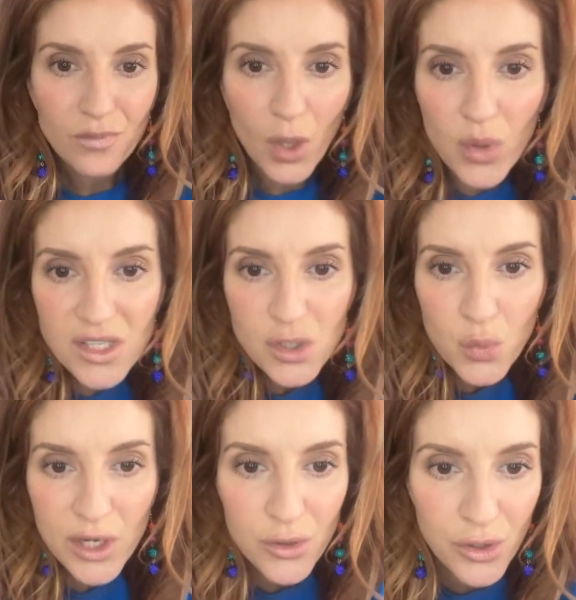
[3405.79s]
What is a
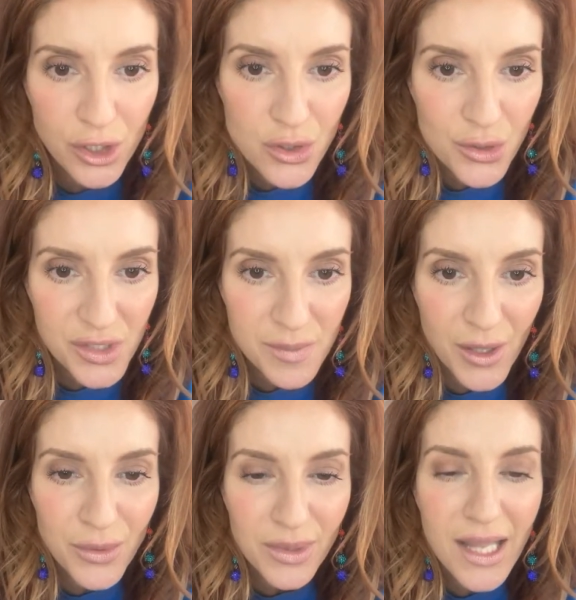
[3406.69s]
weird or unusual smell
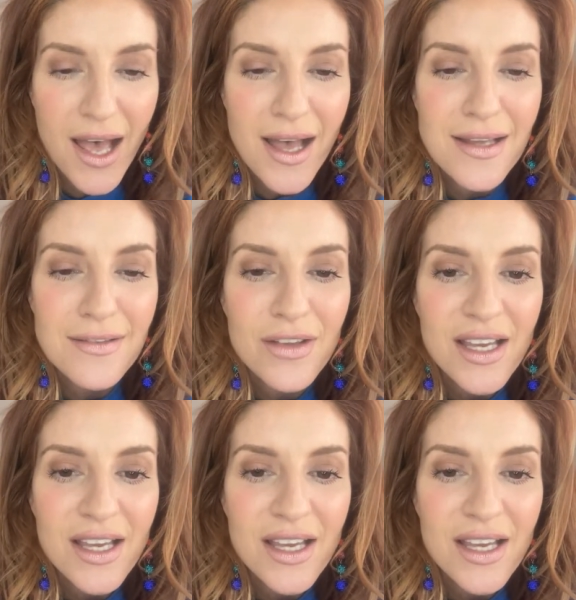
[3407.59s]
you love?